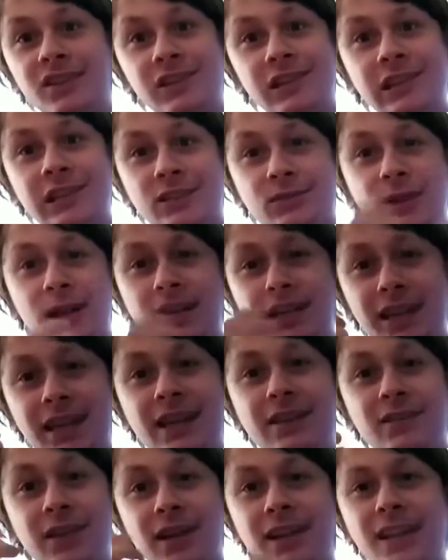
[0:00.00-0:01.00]
looks
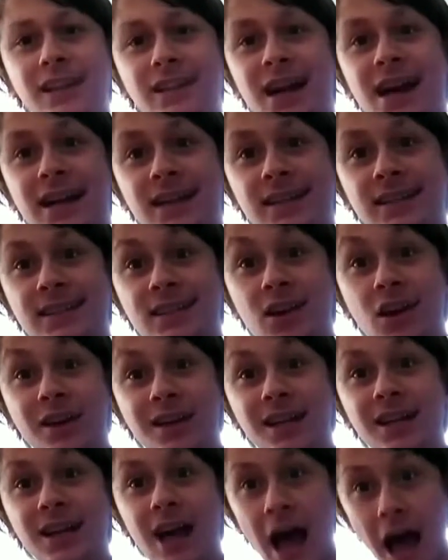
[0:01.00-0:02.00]
really, really nice on it.